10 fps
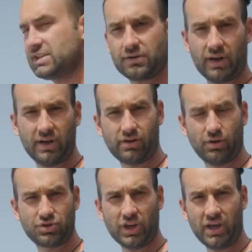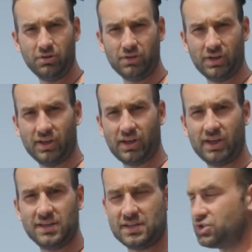Israeli coach Eud. He
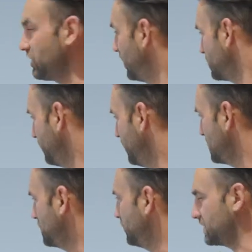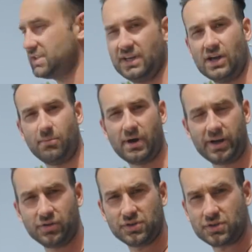is in charge of this. We are seeing now
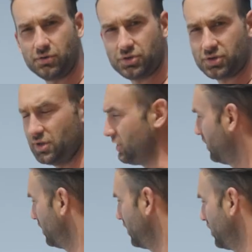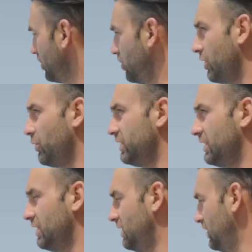Marius Kusch going with
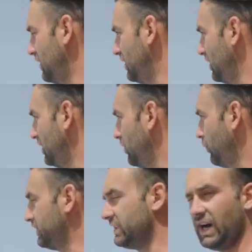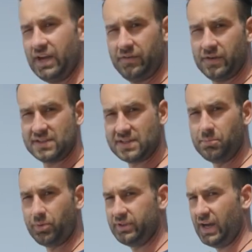the with the dive,
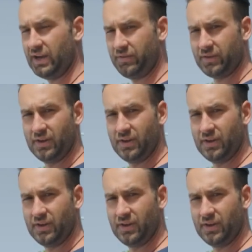simple dive,